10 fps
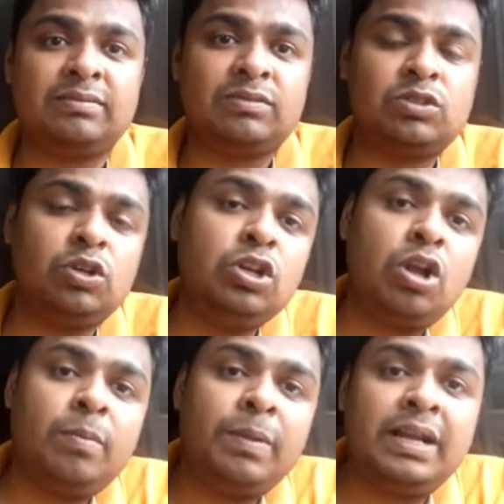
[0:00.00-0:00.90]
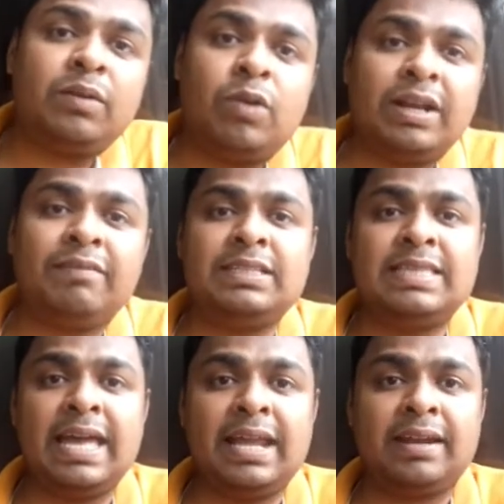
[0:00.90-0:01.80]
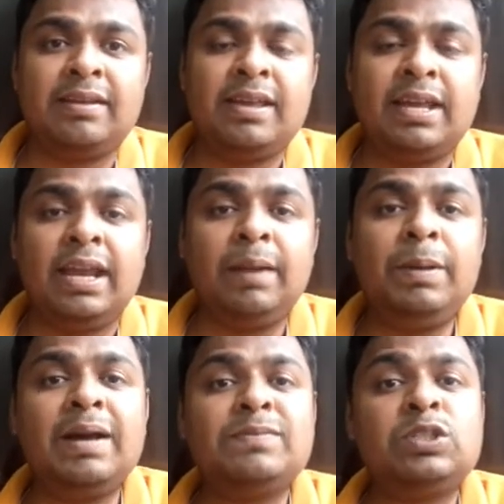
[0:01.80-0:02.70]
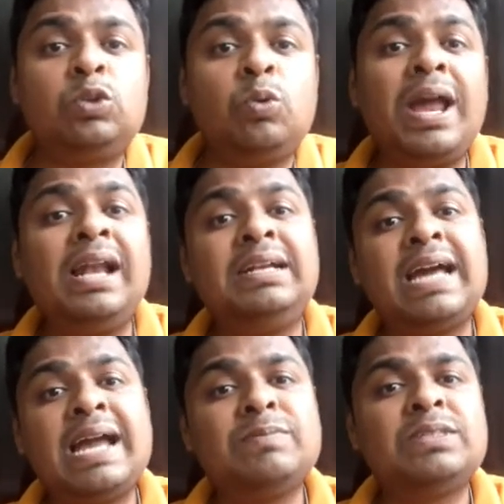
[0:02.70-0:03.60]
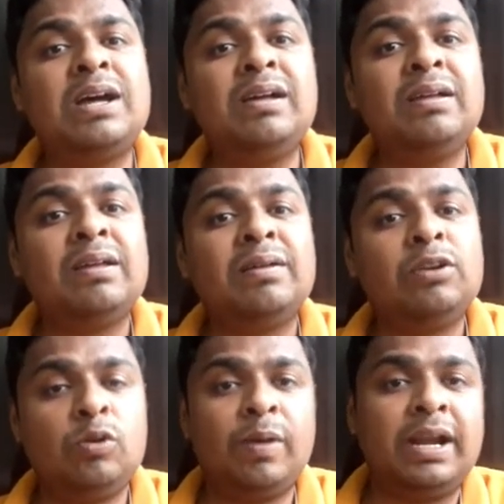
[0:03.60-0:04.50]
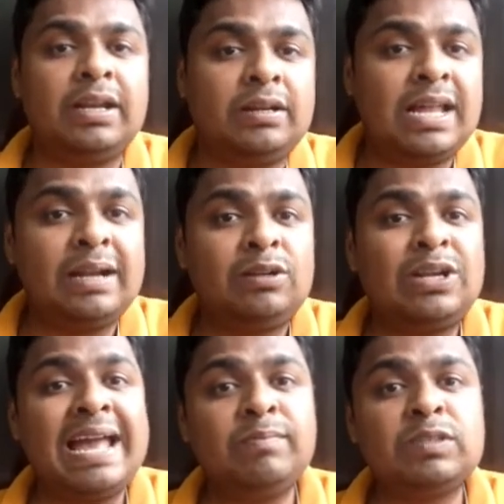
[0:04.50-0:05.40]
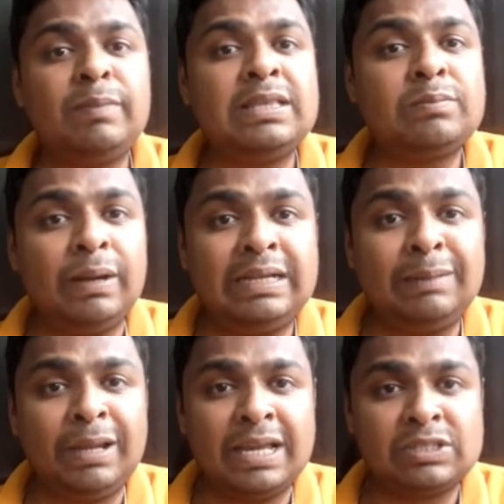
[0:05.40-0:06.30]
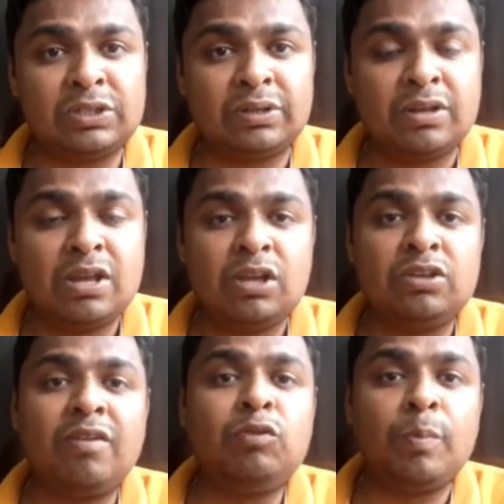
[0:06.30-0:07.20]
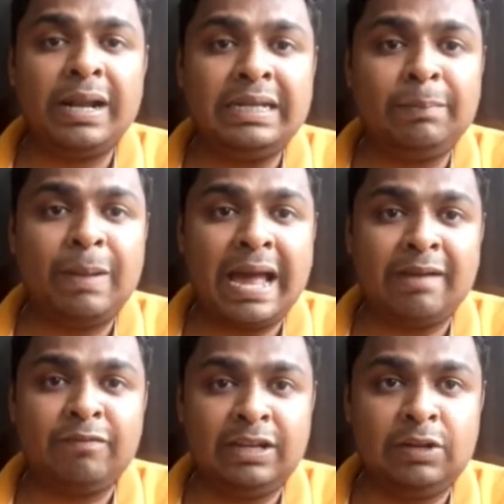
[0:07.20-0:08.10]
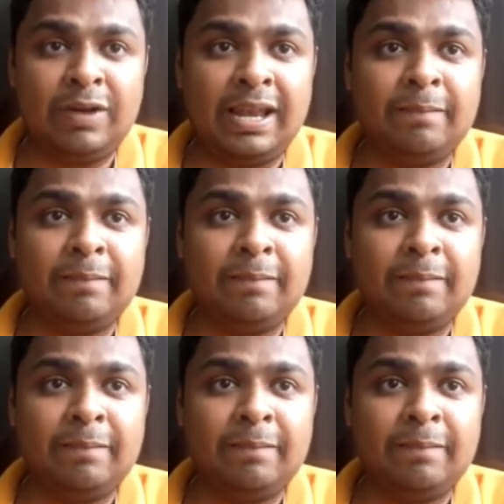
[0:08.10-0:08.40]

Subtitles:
So denominator whatever is there, it becomes 12 times the numerator. That times means multiplication. You have to multiply with 12.